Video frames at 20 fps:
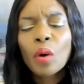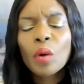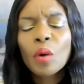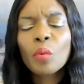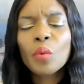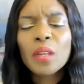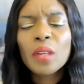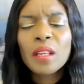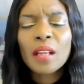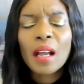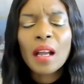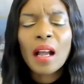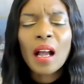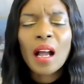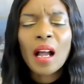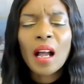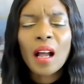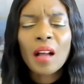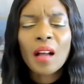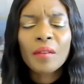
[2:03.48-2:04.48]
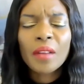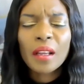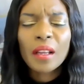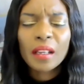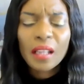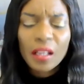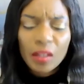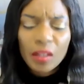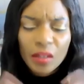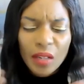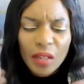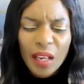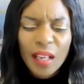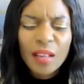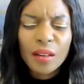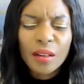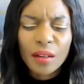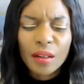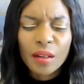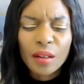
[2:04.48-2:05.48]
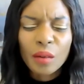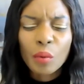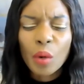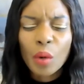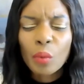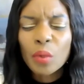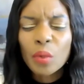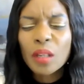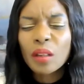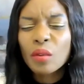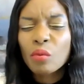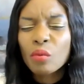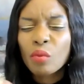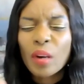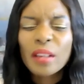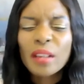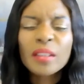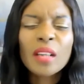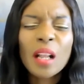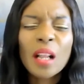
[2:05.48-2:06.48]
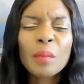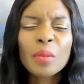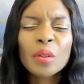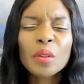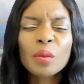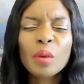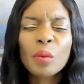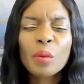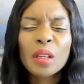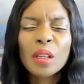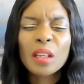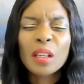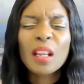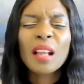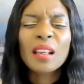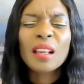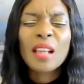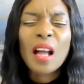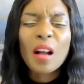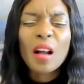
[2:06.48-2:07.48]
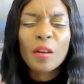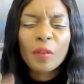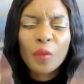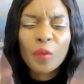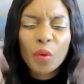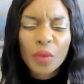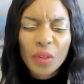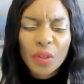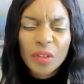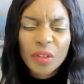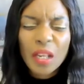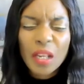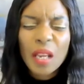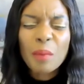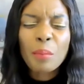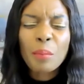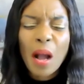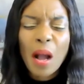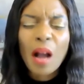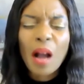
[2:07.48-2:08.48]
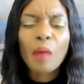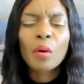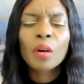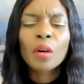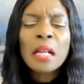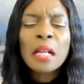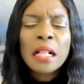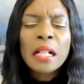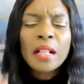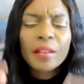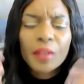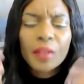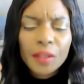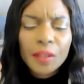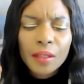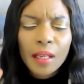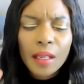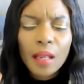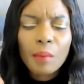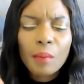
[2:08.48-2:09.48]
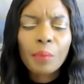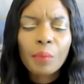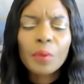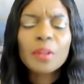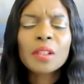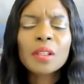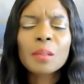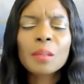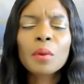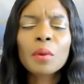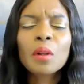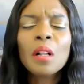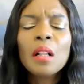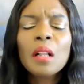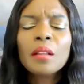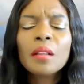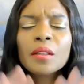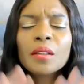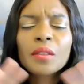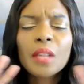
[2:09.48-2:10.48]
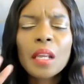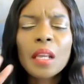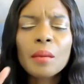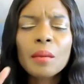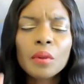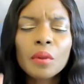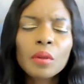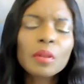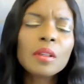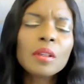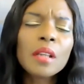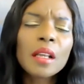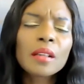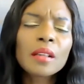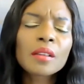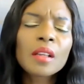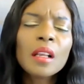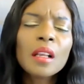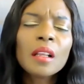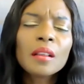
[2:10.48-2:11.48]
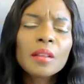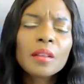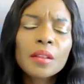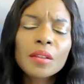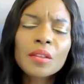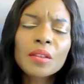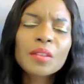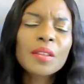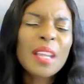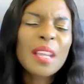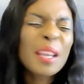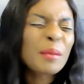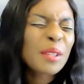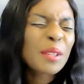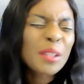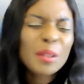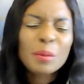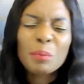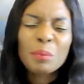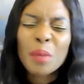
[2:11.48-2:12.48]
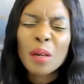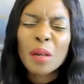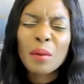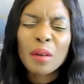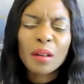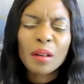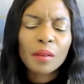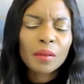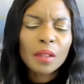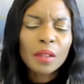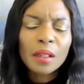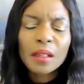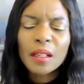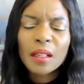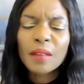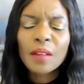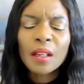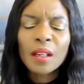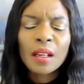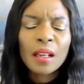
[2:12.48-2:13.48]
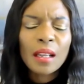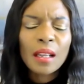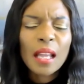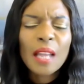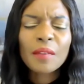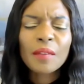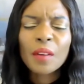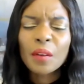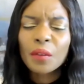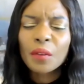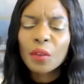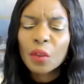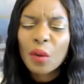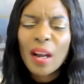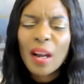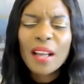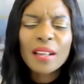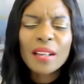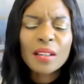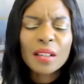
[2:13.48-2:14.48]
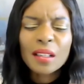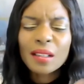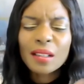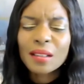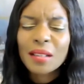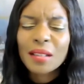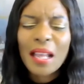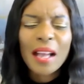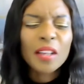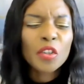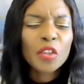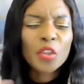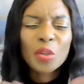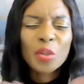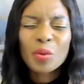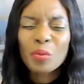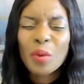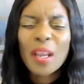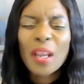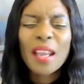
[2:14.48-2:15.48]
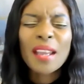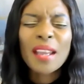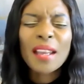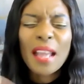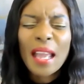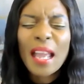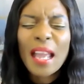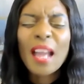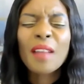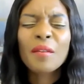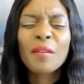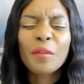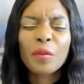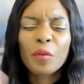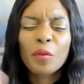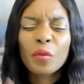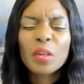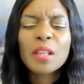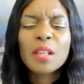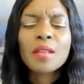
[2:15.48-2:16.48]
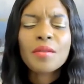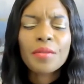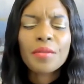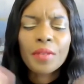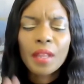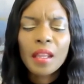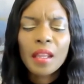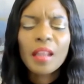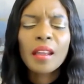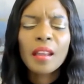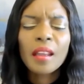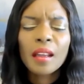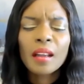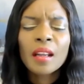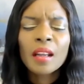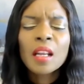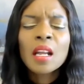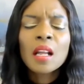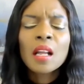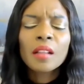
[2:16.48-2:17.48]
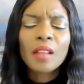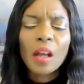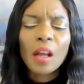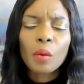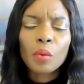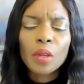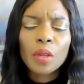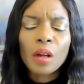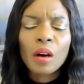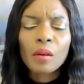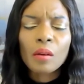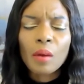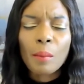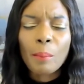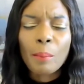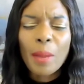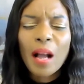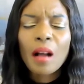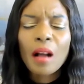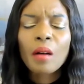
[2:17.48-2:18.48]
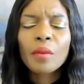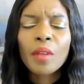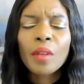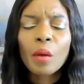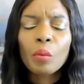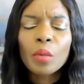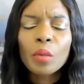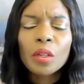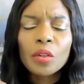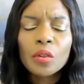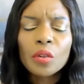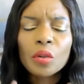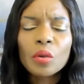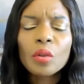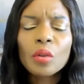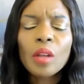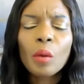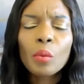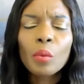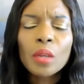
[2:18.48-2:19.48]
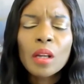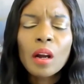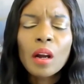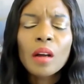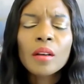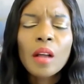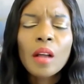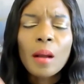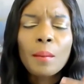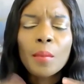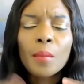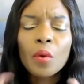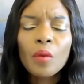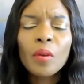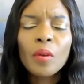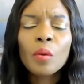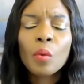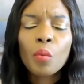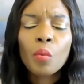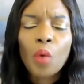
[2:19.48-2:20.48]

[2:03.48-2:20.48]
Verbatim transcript: where we have a container, where we can run temples, where we can allow for the same power, the same principle, the same goodness, the same spirit of the living life of Christ to saturate everything that we are about, that we do, that we are now moving.